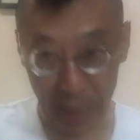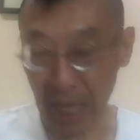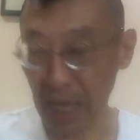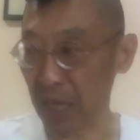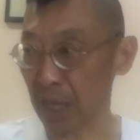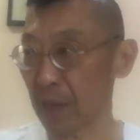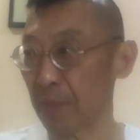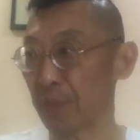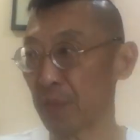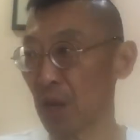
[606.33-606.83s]
line
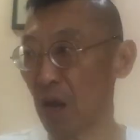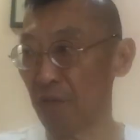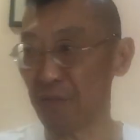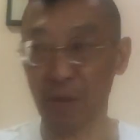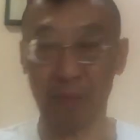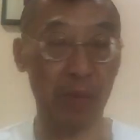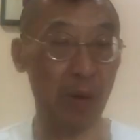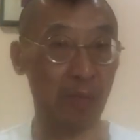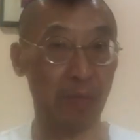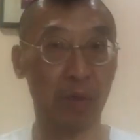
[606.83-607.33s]
of the
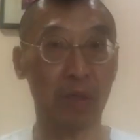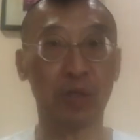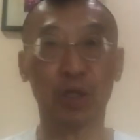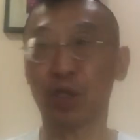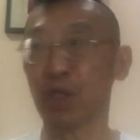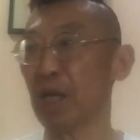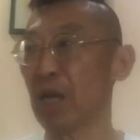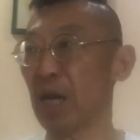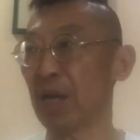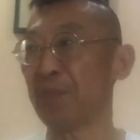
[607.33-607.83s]
purple
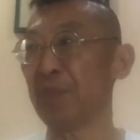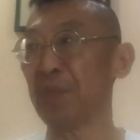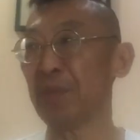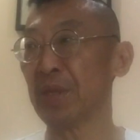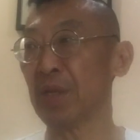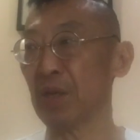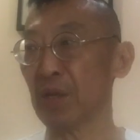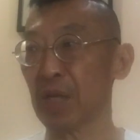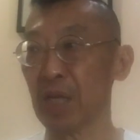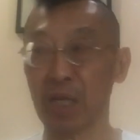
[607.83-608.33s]
chart.
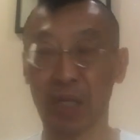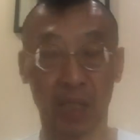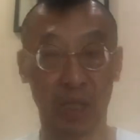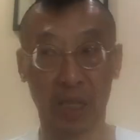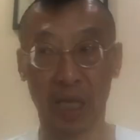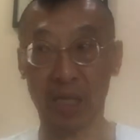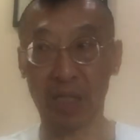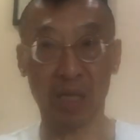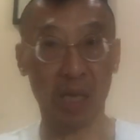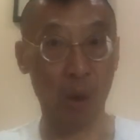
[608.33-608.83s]
Okay, it's
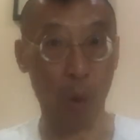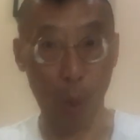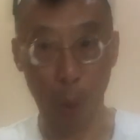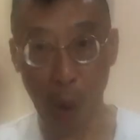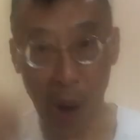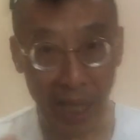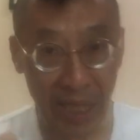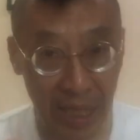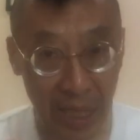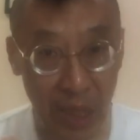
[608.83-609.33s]
tested
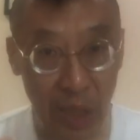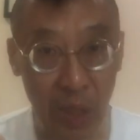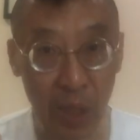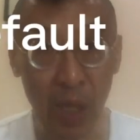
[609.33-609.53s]
once,